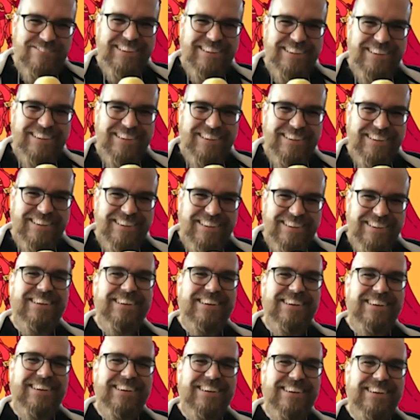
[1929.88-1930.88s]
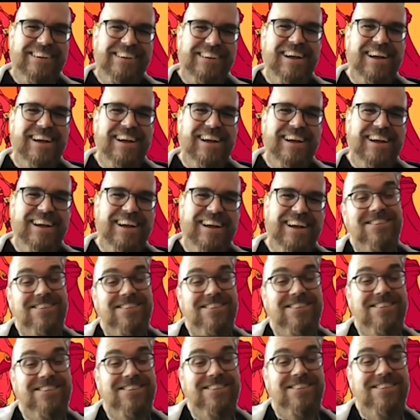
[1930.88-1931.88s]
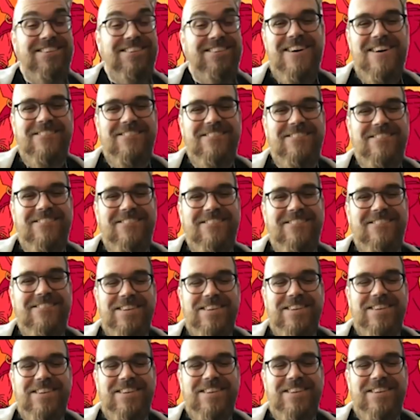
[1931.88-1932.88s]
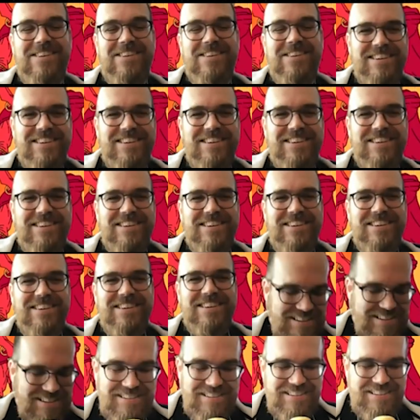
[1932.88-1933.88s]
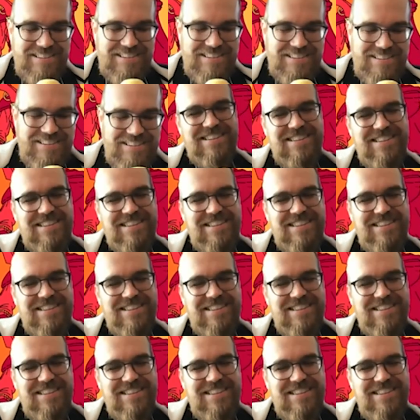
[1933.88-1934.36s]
[no speech]